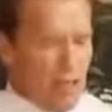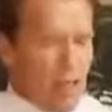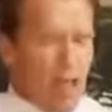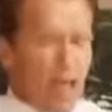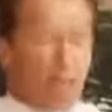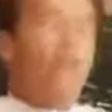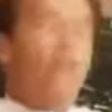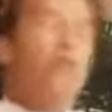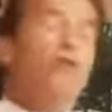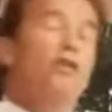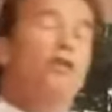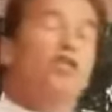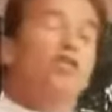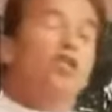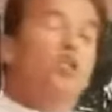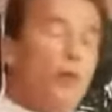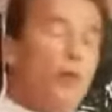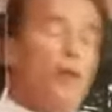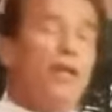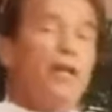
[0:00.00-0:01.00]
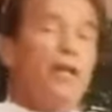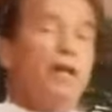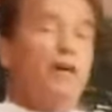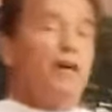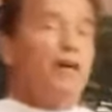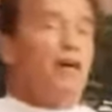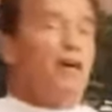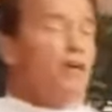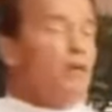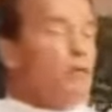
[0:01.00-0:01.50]
And of course, Twitter
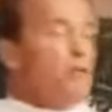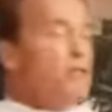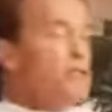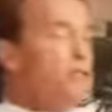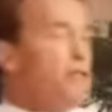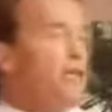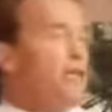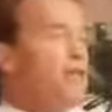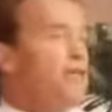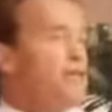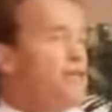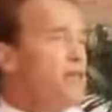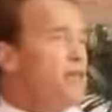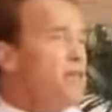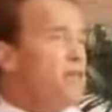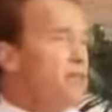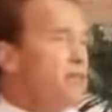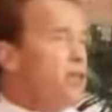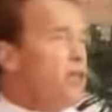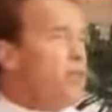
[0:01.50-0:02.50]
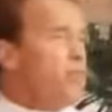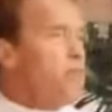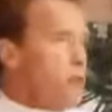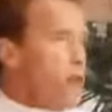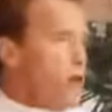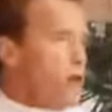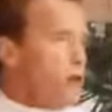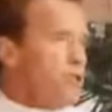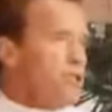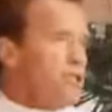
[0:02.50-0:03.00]
was then something that
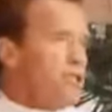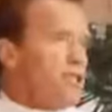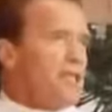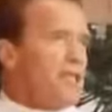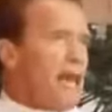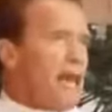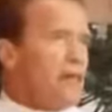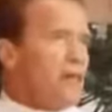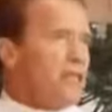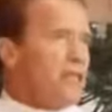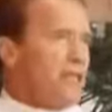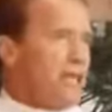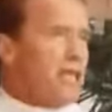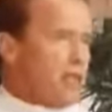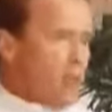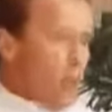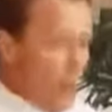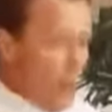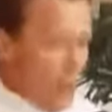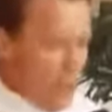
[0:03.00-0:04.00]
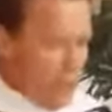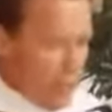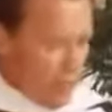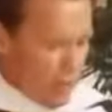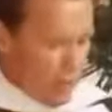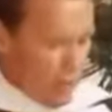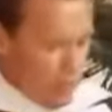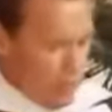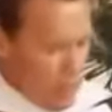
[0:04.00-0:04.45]
birds did outside the window.